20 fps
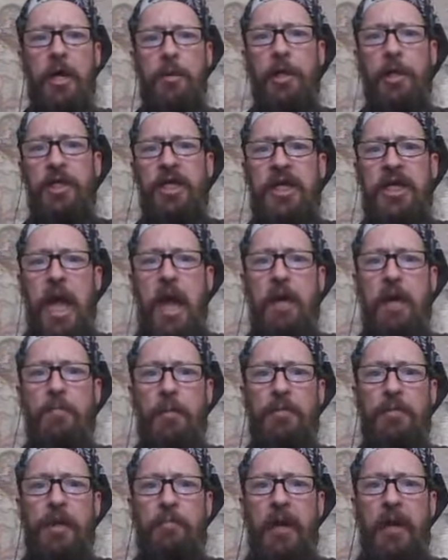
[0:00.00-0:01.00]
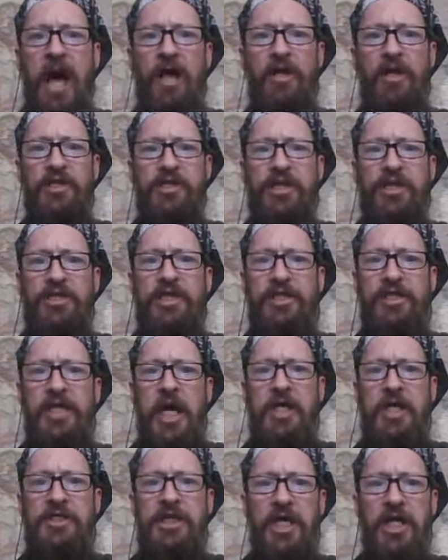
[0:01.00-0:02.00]
For the game of the balance is the
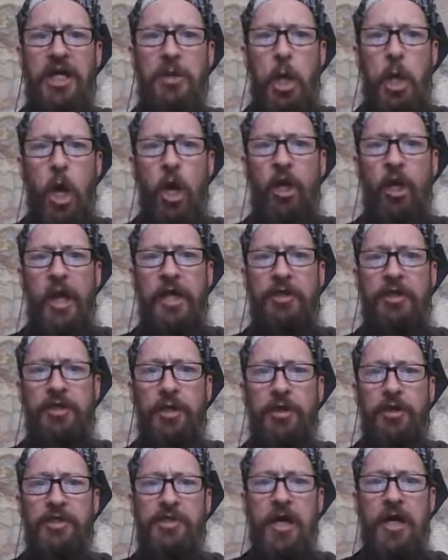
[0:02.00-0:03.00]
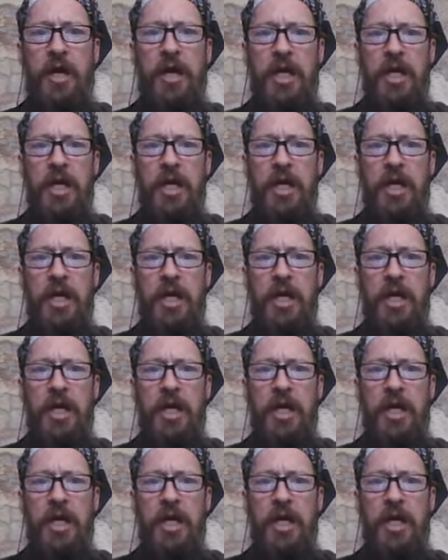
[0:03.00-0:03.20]
dancing of all angels.